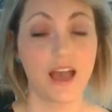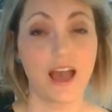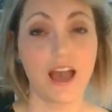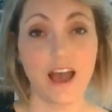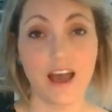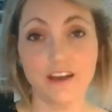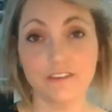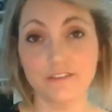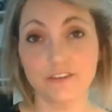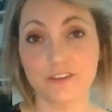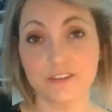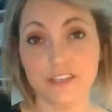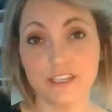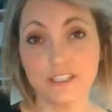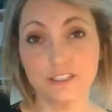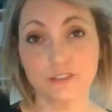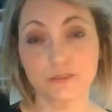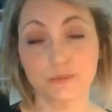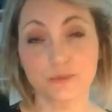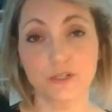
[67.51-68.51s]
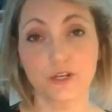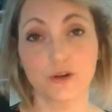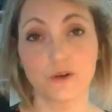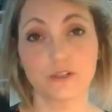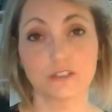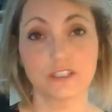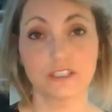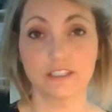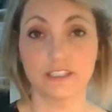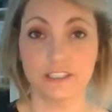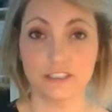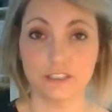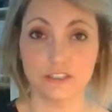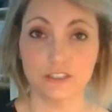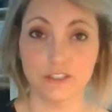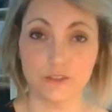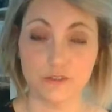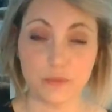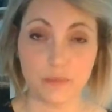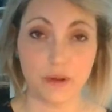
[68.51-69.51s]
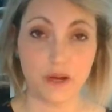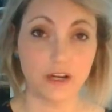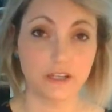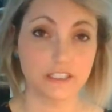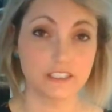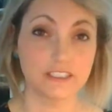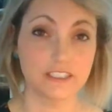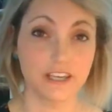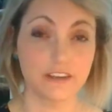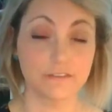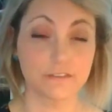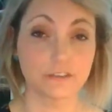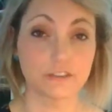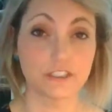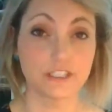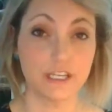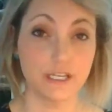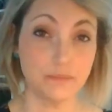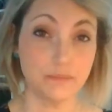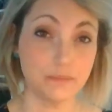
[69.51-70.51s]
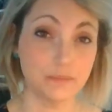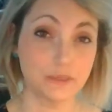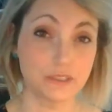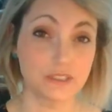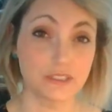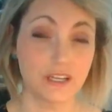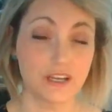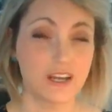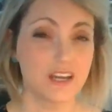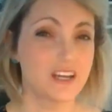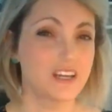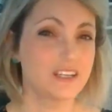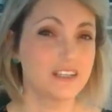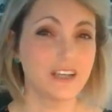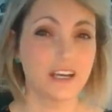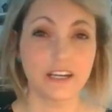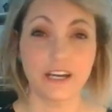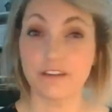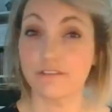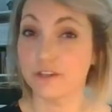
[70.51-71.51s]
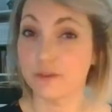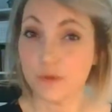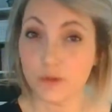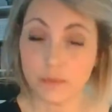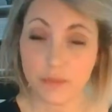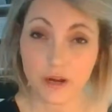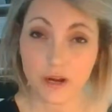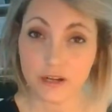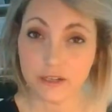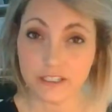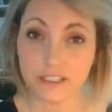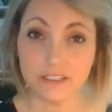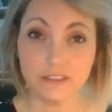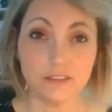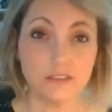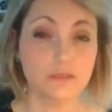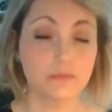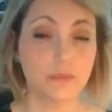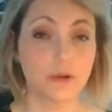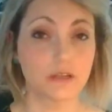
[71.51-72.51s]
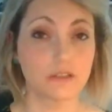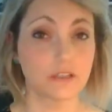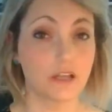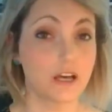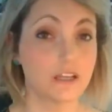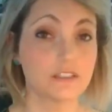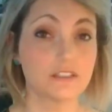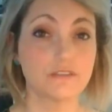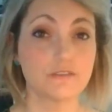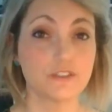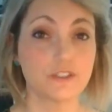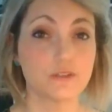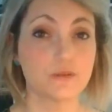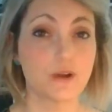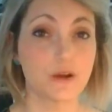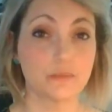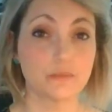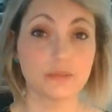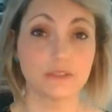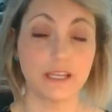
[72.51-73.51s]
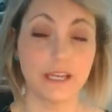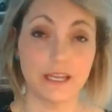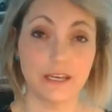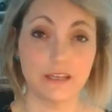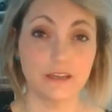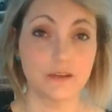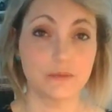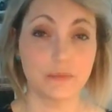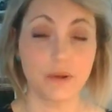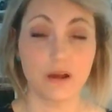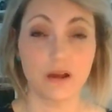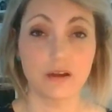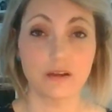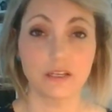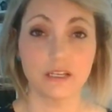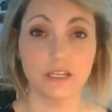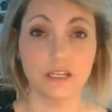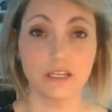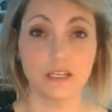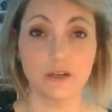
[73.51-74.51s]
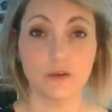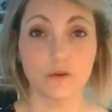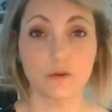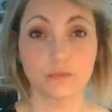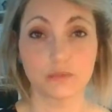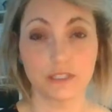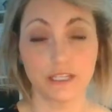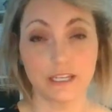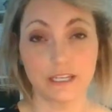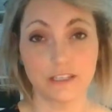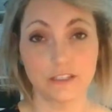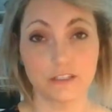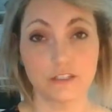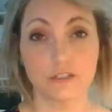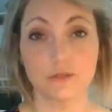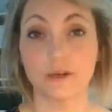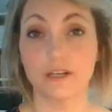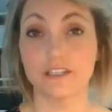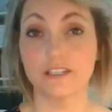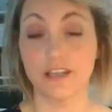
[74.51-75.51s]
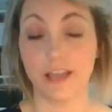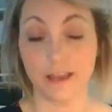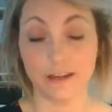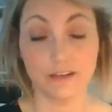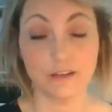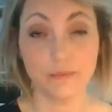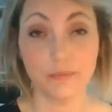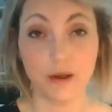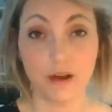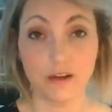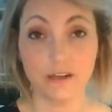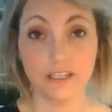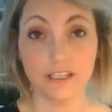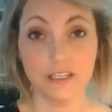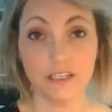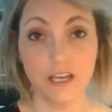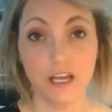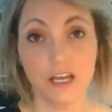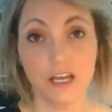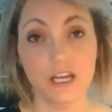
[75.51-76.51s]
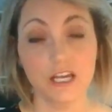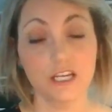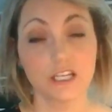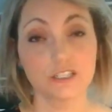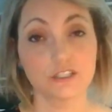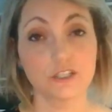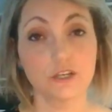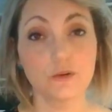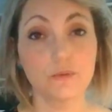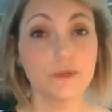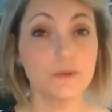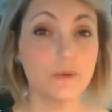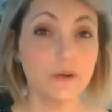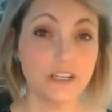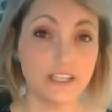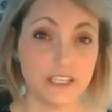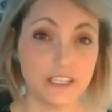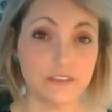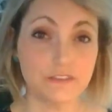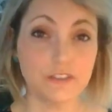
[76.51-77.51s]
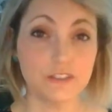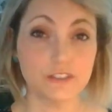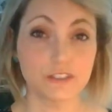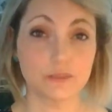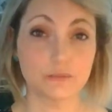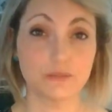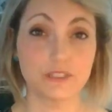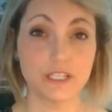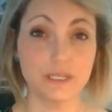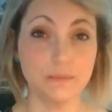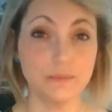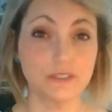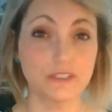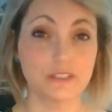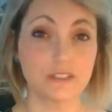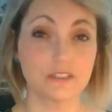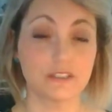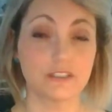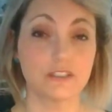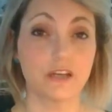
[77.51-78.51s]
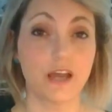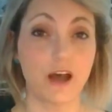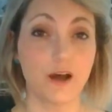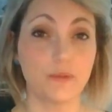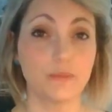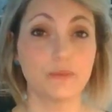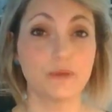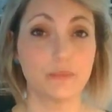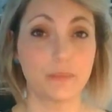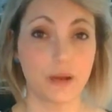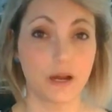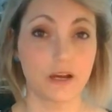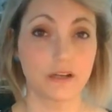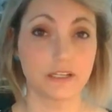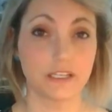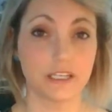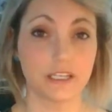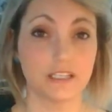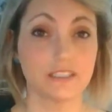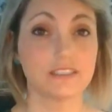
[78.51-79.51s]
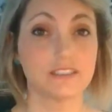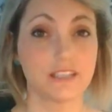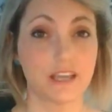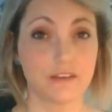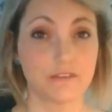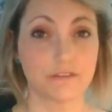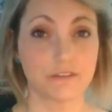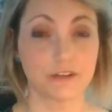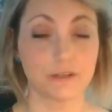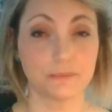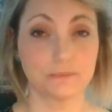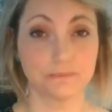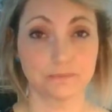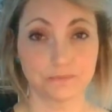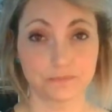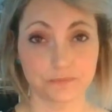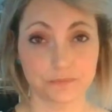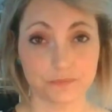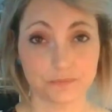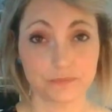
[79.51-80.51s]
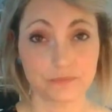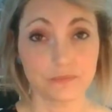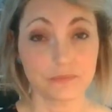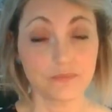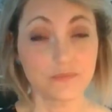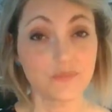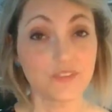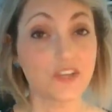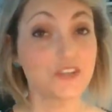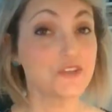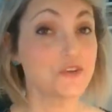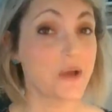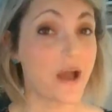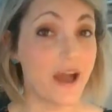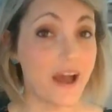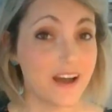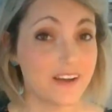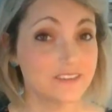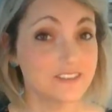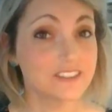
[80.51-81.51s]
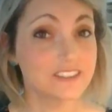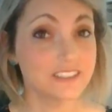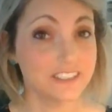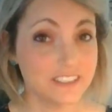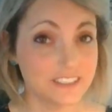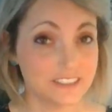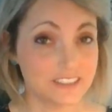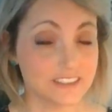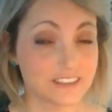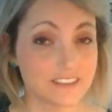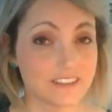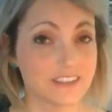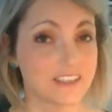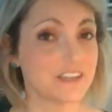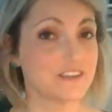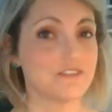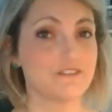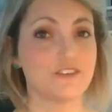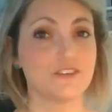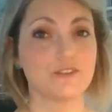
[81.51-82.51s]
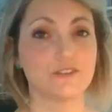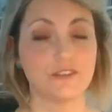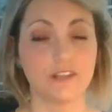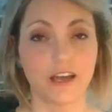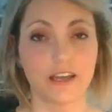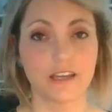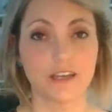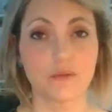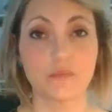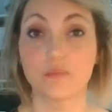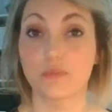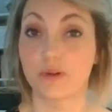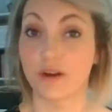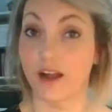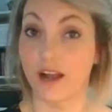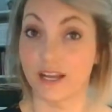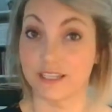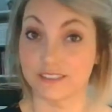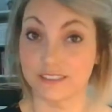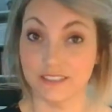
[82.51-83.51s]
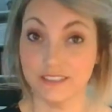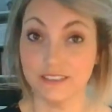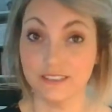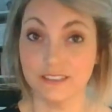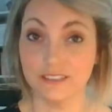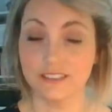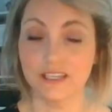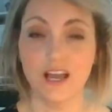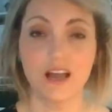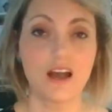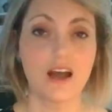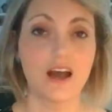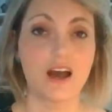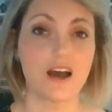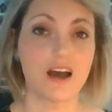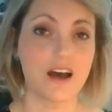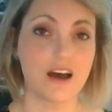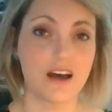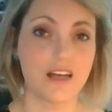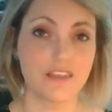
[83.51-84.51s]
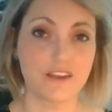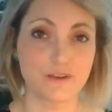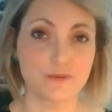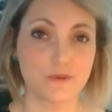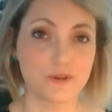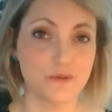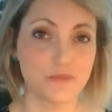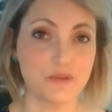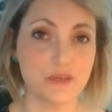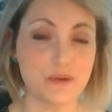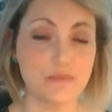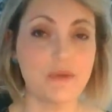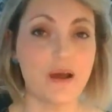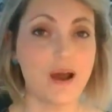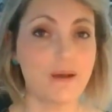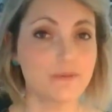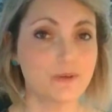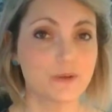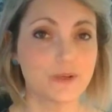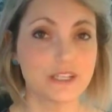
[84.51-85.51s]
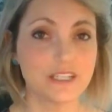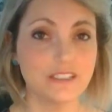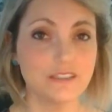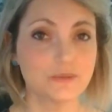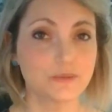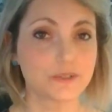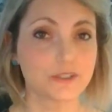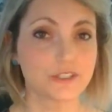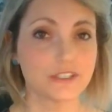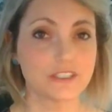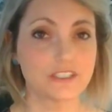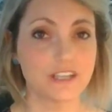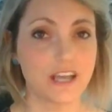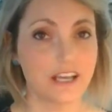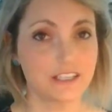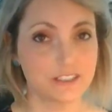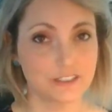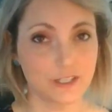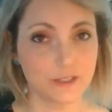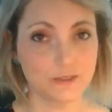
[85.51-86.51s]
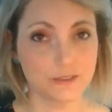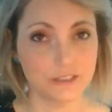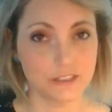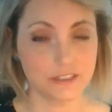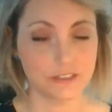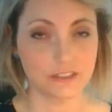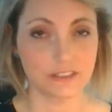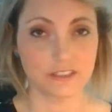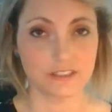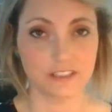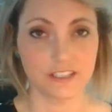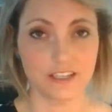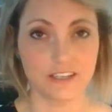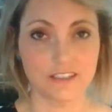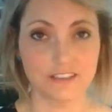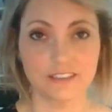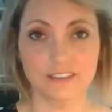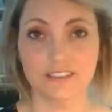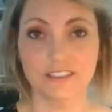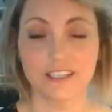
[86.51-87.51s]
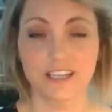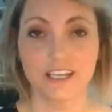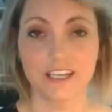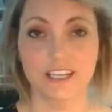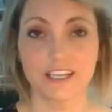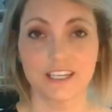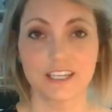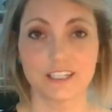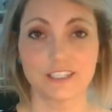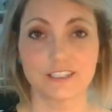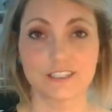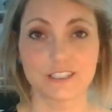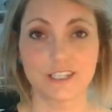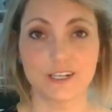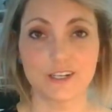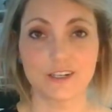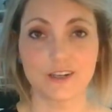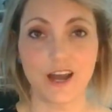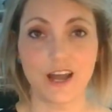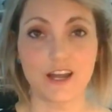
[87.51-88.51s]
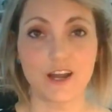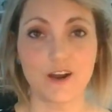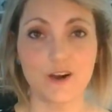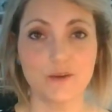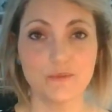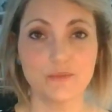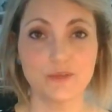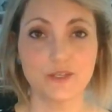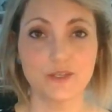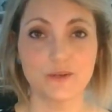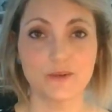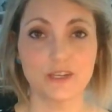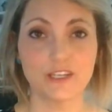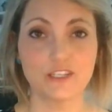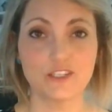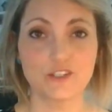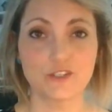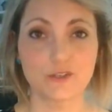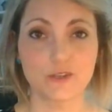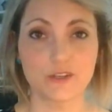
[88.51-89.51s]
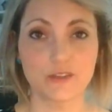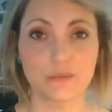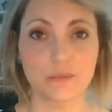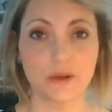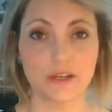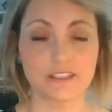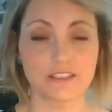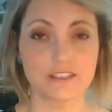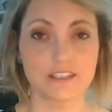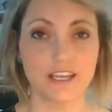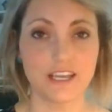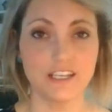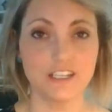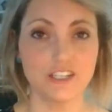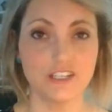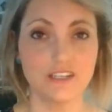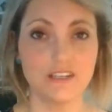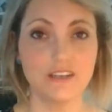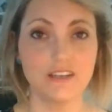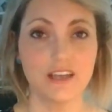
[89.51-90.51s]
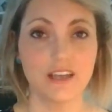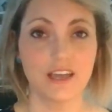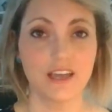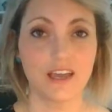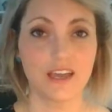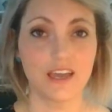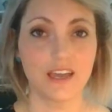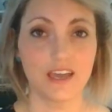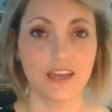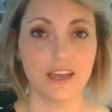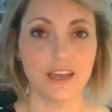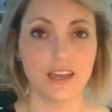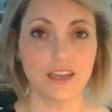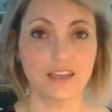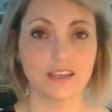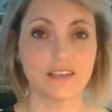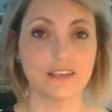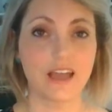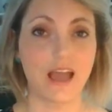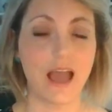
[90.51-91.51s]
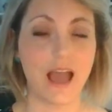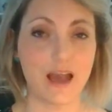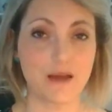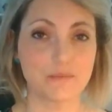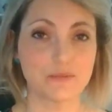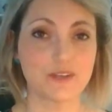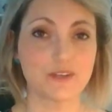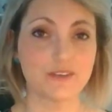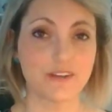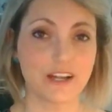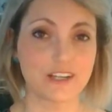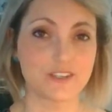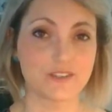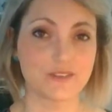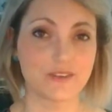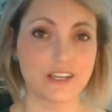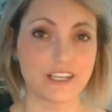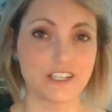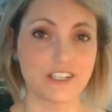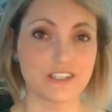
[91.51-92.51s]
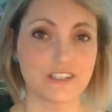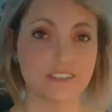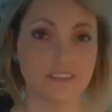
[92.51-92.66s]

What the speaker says: After this, we're going to listen to the Party Safer tips. Not everyone parties, but lots of you are planning a party or planning to attend a party. So we want to give you some tips to help you party safer. You have to listen if you like prizes. There will be a pop quiz. We're going to test those listening skills. So I hope you enjoy the presentation. And happy graduation.